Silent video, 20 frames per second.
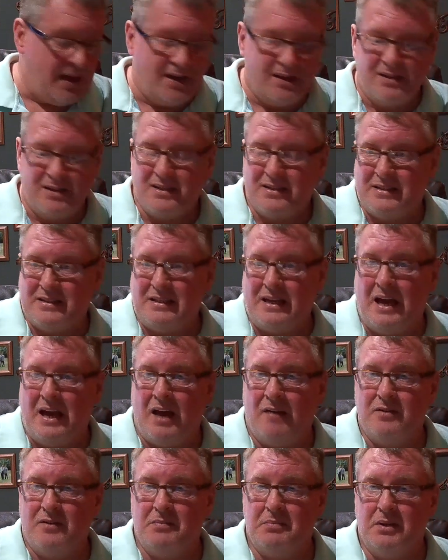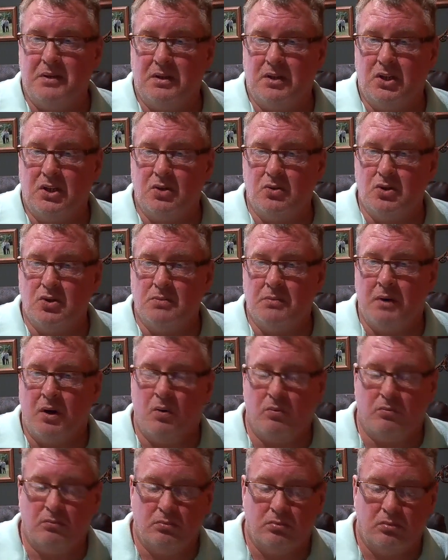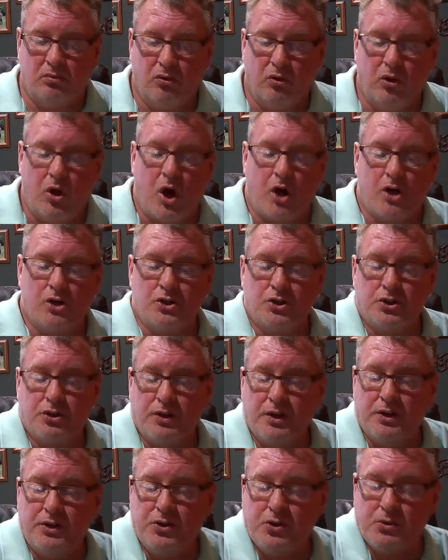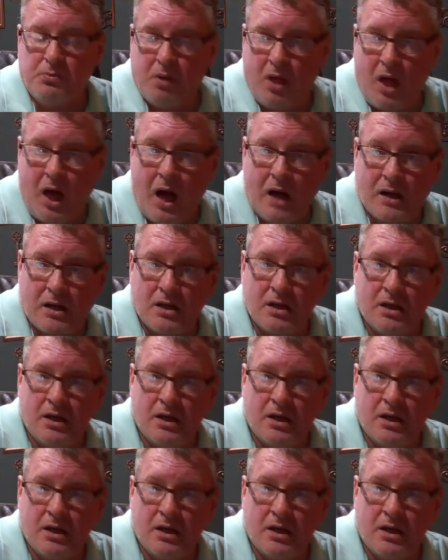doesn't have to be a huge amount larger than your block.